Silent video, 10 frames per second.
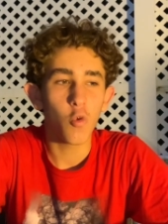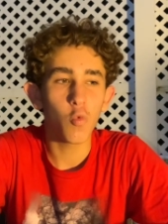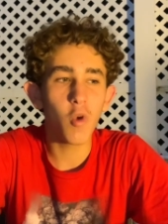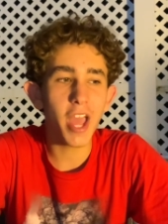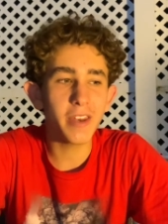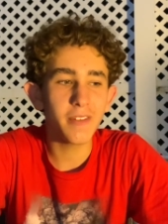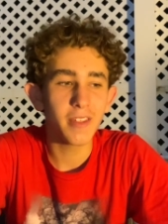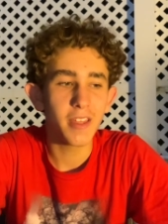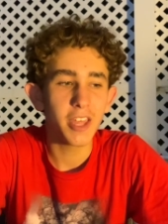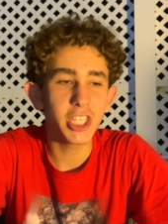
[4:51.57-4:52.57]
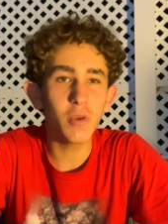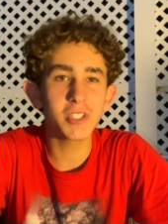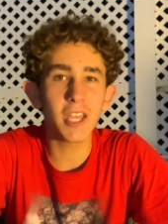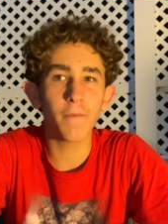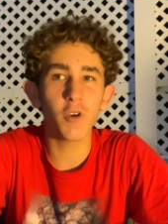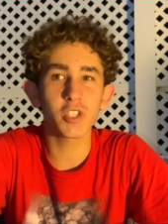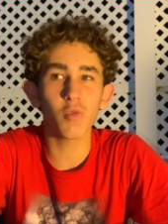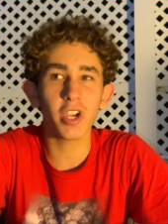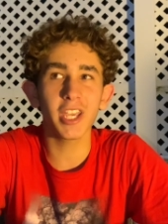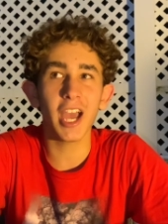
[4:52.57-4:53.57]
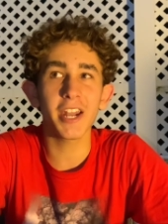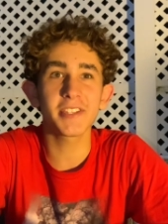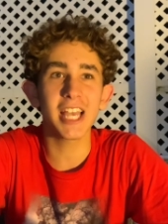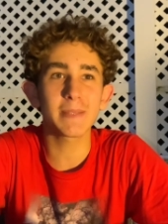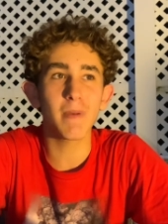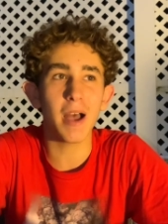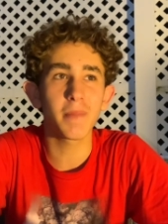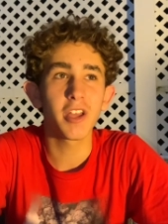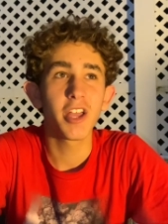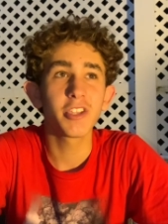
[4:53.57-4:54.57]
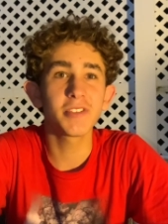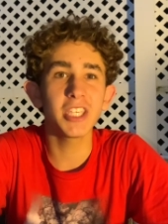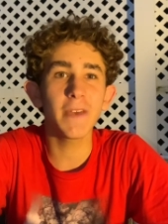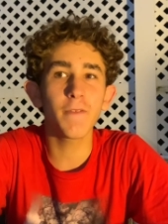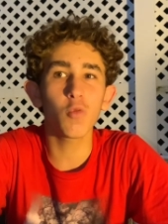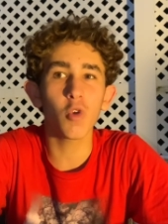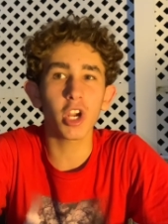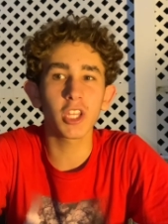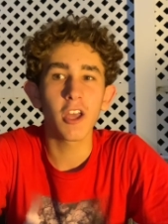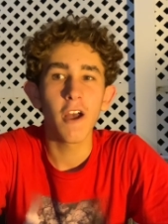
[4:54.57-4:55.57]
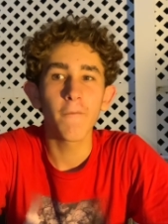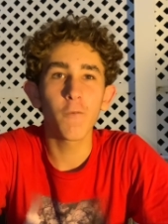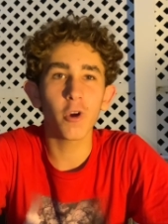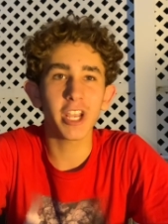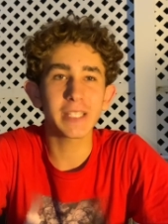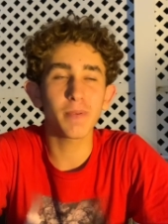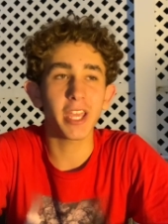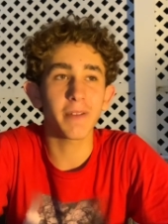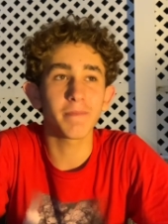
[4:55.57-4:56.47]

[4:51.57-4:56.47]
when Yusuf was working on a test bomb to see if it worked for his plan.